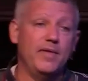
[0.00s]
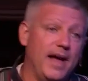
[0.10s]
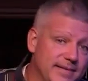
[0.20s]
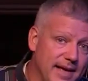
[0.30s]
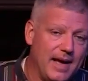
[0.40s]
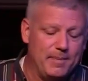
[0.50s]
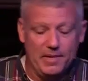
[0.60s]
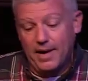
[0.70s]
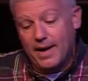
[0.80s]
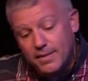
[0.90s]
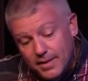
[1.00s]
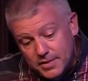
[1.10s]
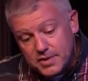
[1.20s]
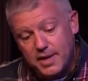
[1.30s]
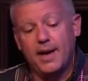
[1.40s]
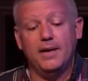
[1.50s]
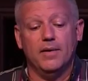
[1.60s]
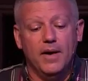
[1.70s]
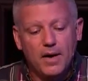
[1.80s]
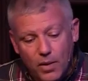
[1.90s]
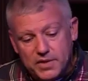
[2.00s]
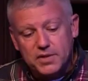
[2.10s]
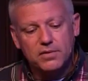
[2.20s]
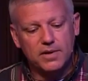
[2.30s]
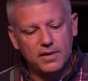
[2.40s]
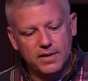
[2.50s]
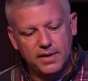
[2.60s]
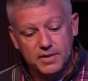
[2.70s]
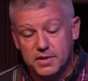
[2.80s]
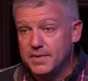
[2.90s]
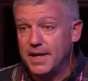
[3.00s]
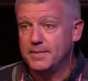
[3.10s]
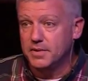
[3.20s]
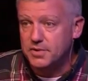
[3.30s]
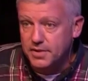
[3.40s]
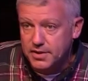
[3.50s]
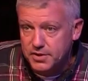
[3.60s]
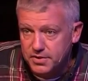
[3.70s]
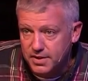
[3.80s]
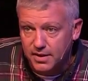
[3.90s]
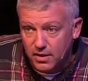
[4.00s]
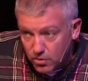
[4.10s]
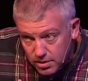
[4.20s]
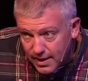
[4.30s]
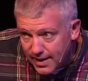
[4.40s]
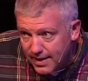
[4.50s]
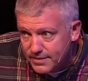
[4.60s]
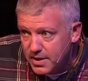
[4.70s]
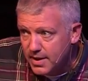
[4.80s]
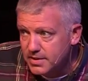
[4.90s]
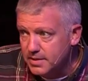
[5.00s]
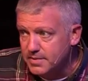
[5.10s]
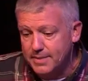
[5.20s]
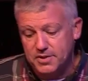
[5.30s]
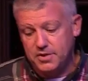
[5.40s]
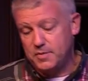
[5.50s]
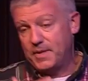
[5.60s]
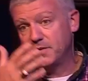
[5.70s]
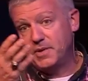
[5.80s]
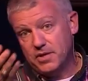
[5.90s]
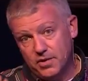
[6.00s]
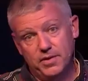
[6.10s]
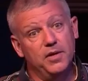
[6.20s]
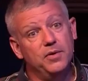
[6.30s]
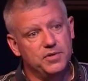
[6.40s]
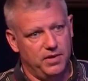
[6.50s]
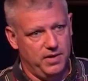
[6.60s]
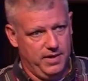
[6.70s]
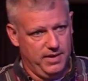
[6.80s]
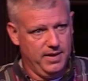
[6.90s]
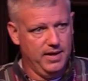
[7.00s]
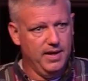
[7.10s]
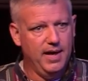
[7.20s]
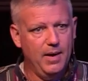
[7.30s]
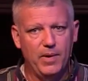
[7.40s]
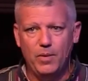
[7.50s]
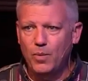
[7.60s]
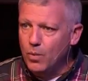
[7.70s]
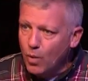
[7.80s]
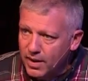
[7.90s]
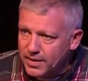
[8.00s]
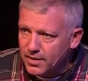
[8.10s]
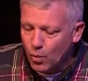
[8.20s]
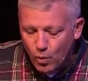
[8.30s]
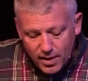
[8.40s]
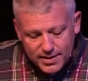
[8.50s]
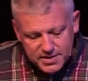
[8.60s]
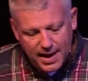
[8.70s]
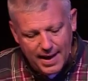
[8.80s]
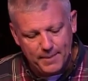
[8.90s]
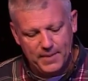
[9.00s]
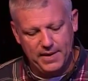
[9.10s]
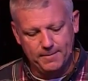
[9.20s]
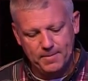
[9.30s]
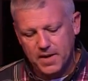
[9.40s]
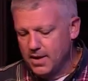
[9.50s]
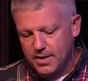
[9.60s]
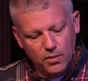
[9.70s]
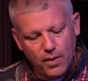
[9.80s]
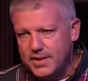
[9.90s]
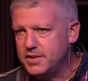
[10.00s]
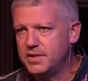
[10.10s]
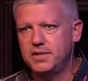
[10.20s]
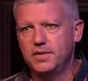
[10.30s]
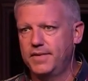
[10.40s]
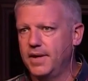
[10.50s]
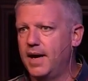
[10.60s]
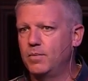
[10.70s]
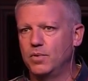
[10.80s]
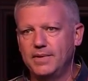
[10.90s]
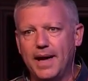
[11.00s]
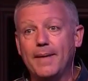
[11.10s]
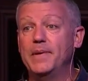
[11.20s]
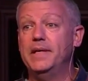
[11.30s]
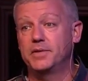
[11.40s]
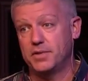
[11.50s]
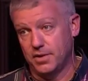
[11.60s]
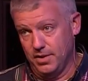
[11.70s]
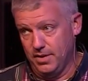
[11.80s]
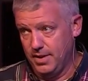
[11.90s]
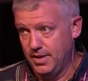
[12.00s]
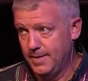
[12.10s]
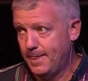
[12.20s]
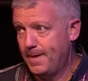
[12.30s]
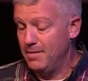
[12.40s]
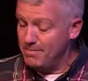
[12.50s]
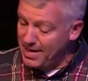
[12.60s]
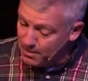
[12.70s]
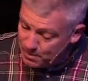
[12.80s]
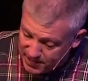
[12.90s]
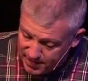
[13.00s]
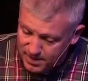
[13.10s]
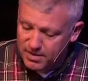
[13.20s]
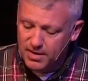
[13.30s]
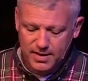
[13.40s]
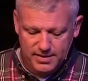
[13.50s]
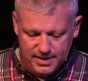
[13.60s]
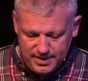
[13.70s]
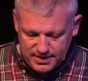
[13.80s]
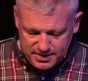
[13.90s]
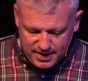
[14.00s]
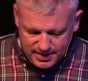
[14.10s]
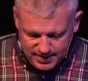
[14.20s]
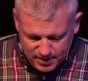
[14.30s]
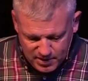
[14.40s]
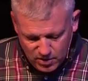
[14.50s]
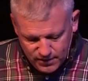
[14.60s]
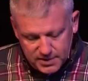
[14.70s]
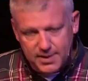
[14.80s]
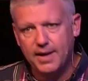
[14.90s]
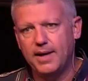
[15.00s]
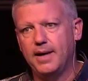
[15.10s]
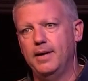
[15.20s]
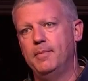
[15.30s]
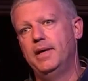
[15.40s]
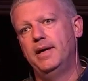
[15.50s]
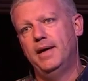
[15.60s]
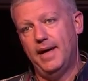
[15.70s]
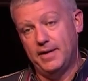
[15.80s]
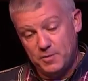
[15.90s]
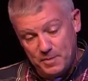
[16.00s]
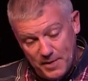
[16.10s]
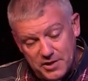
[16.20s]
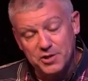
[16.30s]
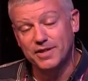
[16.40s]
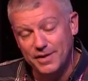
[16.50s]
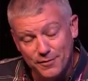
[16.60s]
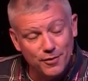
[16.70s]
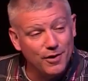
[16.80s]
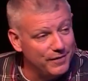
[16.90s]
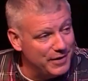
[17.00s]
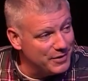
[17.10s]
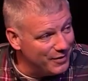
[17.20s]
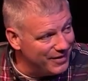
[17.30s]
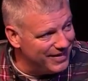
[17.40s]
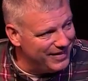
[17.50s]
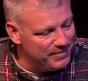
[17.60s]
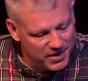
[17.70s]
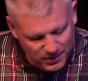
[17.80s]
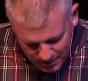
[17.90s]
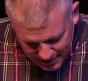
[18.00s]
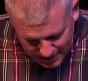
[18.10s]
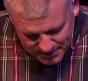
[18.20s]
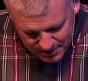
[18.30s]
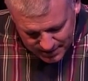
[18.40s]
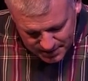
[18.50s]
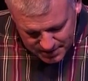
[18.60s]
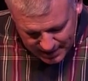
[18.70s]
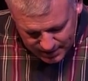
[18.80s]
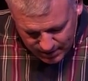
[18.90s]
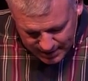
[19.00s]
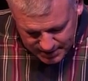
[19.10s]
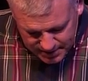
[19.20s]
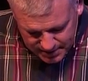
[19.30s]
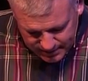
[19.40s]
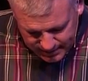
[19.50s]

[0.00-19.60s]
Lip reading: that to happen, or I don't understand, or what's going on here? Sometimes those are issues in our own lives. Sometimes it's just because we turn the news on and we wonder what is happening. The righteousness of God will not be deterred. It may appear that it is not there, but over time, and especially for all of eternity, we will come to understand the righteousness